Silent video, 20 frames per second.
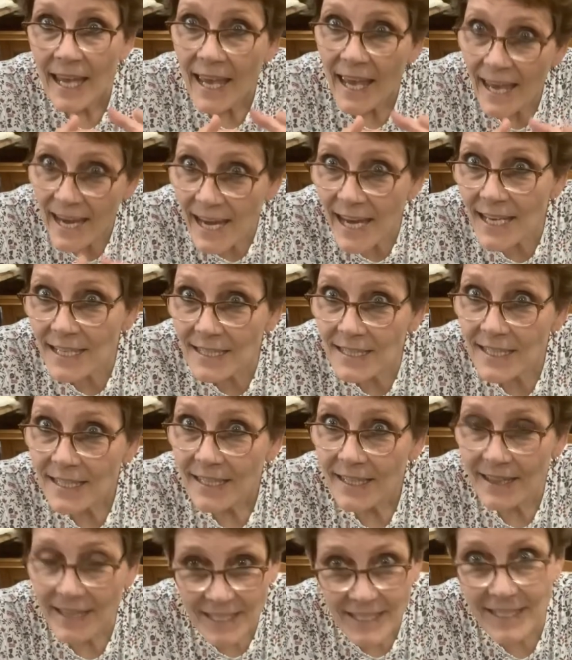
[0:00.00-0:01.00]
and
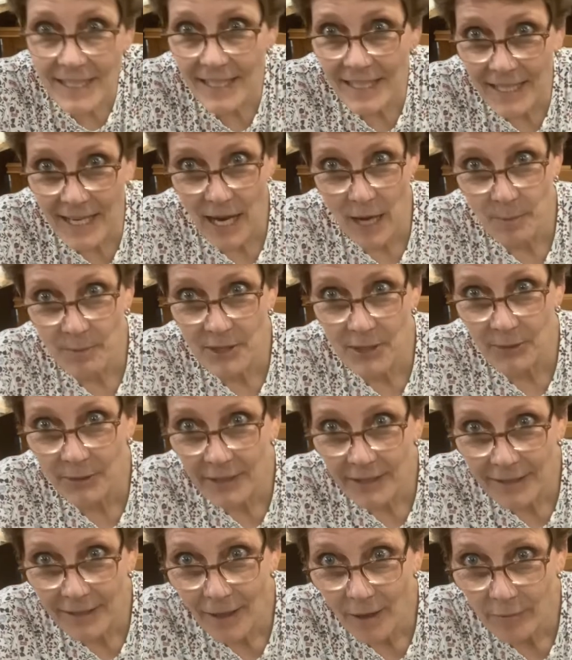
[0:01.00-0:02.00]
that didn't
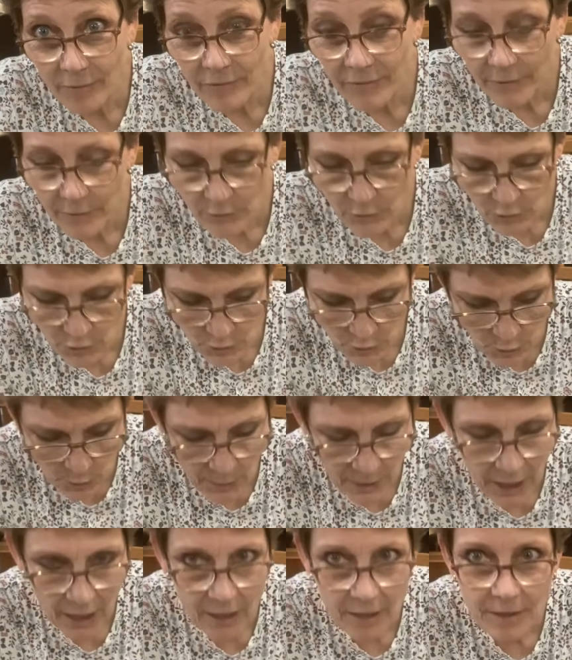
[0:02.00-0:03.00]
absolutely love
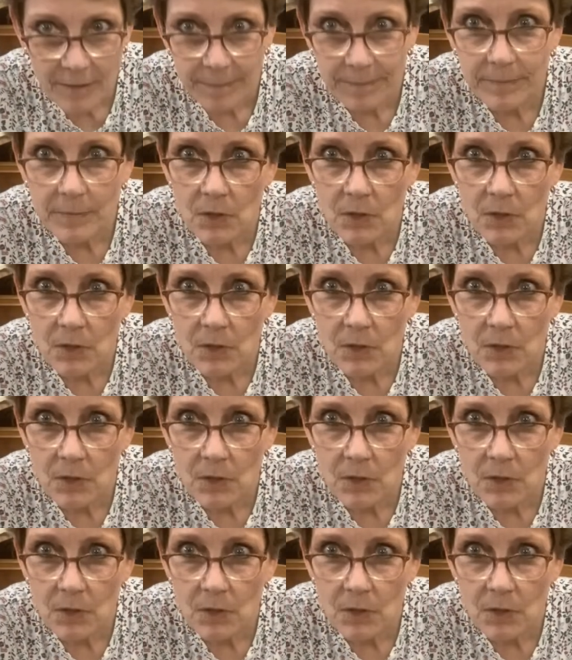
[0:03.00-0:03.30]
doing it.